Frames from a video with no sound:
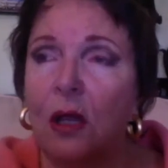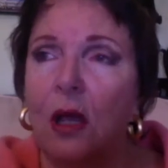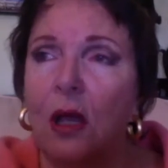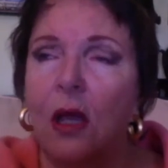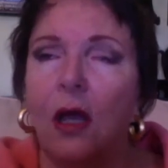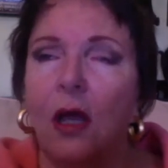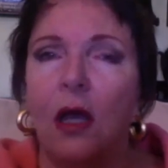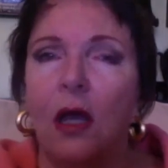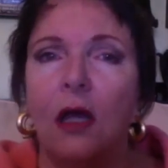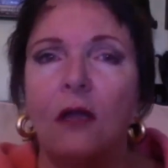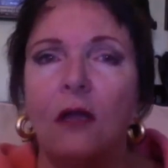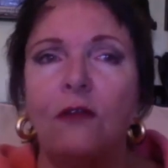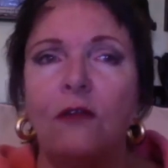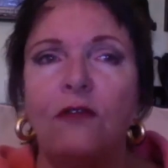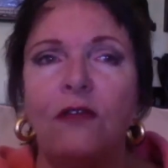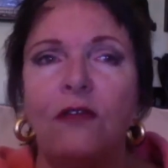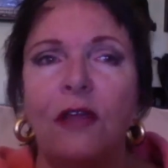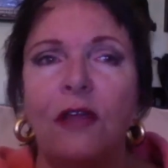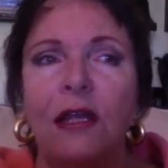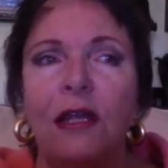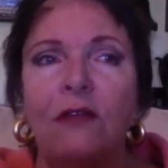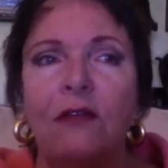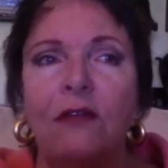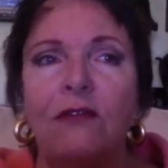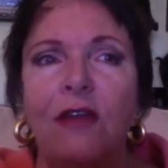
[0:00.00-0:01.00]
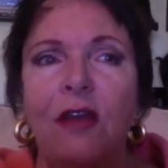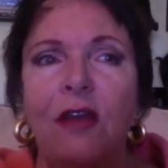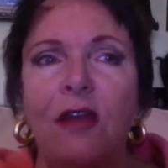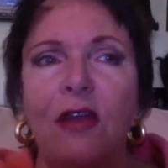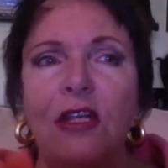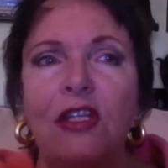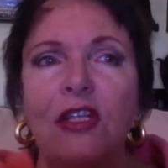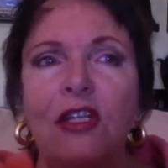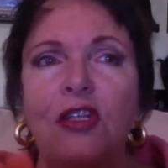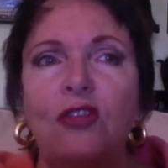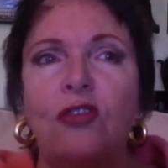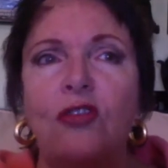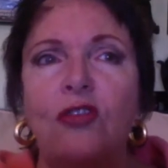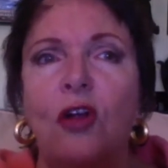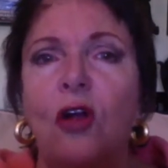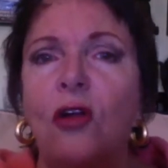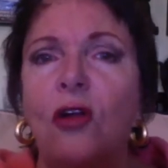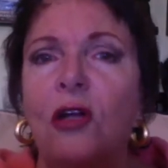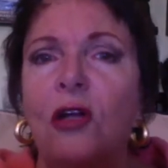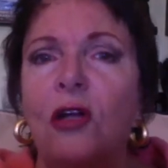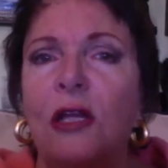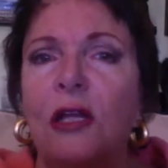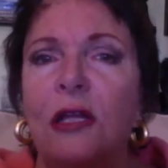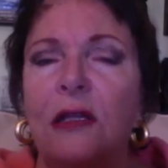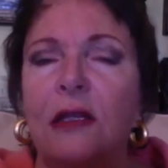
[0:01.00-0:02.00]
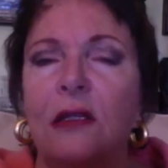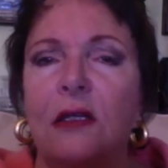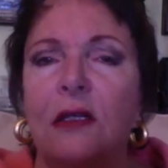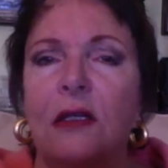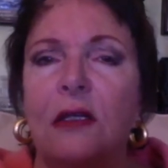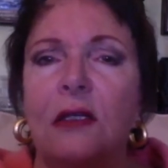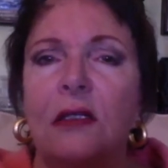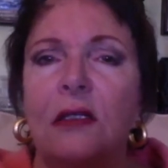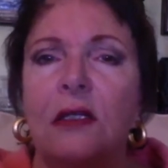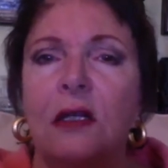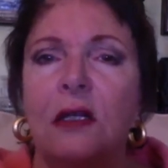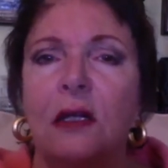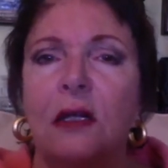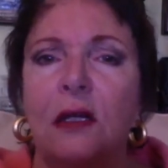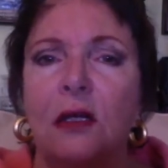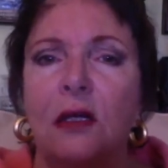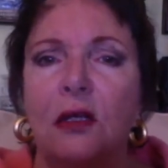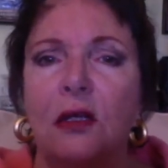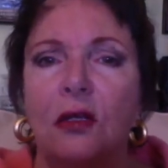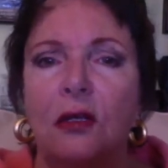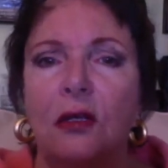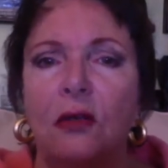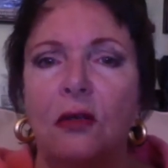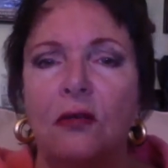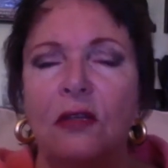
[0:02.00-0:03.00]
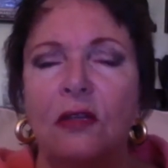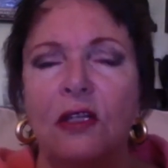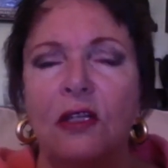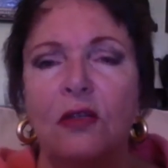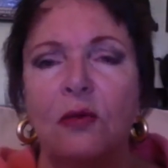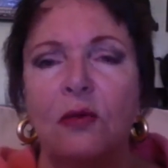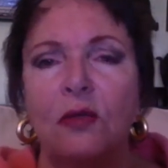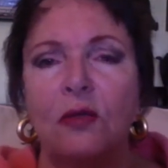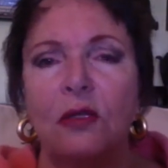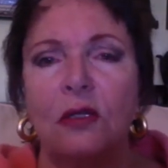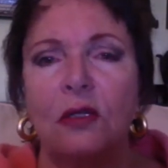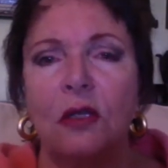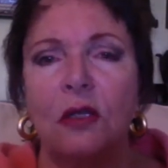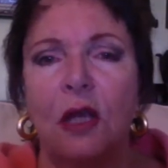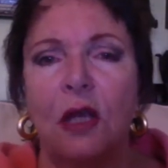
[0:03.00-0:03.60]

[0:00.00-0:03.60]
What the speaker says: and feeling very strongly that you know, this was